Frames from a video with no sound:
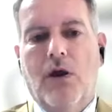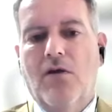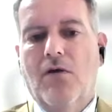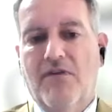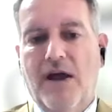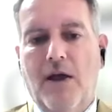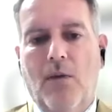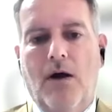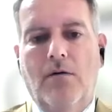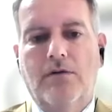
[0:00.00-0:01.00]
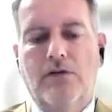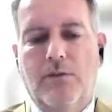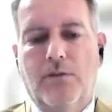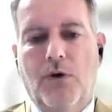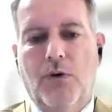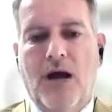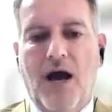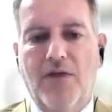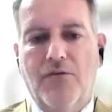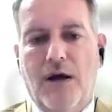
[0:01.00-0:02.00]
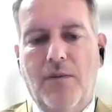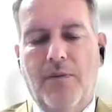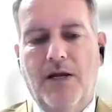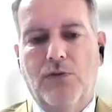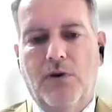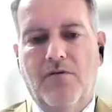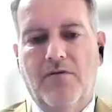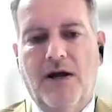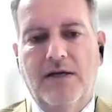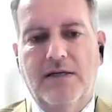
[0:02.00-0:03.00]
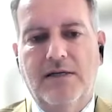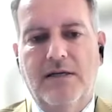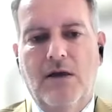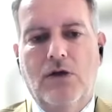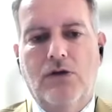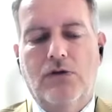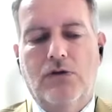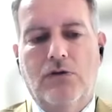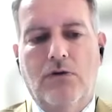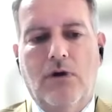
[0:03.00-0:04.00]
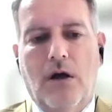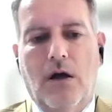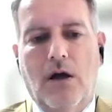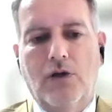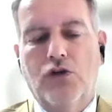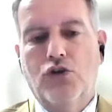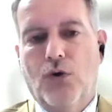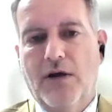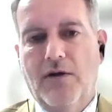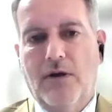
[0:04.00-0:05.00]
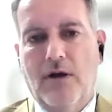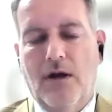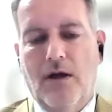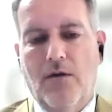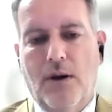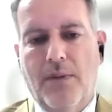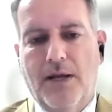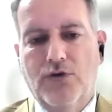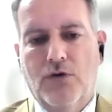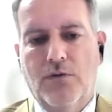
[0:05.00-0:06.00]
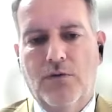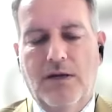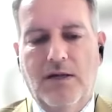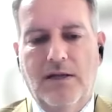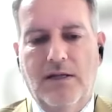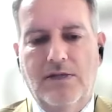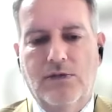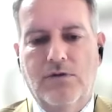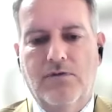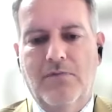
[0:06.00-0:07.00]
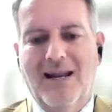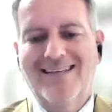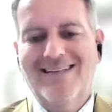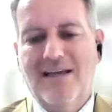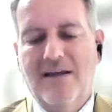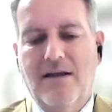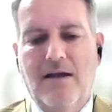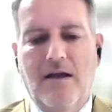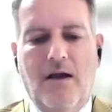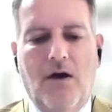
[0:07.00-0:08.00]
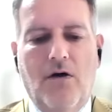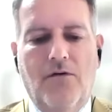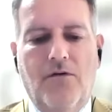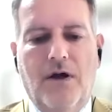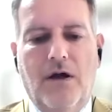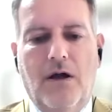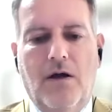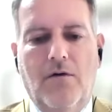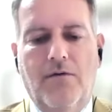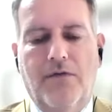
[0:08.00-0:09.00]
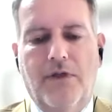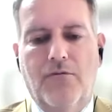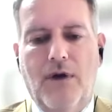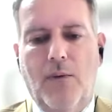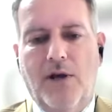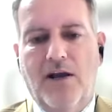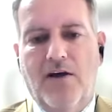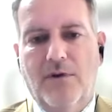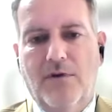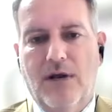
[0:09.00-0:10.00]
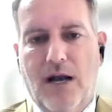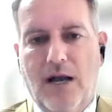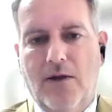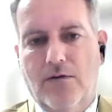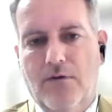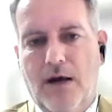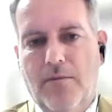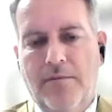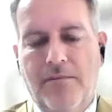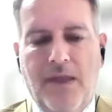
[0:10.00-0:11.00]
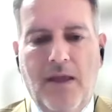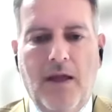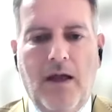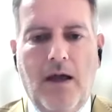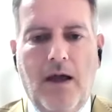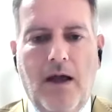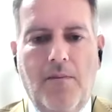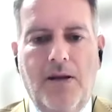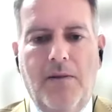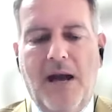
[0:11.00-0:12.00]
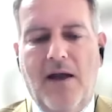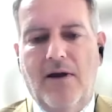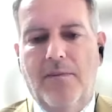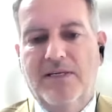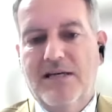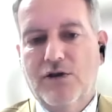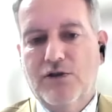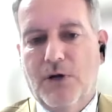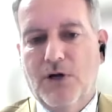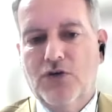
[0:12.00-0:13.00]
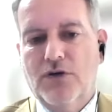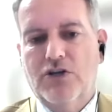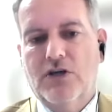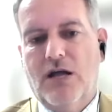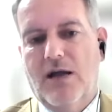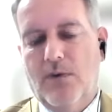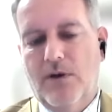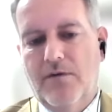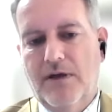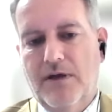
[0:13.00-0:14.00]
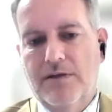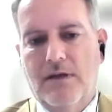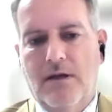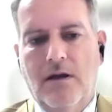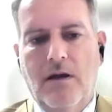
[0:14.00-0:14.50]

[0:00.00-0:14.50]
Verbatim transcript: were going very well to the point where other rabbis were invited to, uh, to join uh, Rabbi Druckman in this sort of blessing of, uh, of the right wing government relying on Ram. Uh, but apparently, Betzal Smotrich and one of his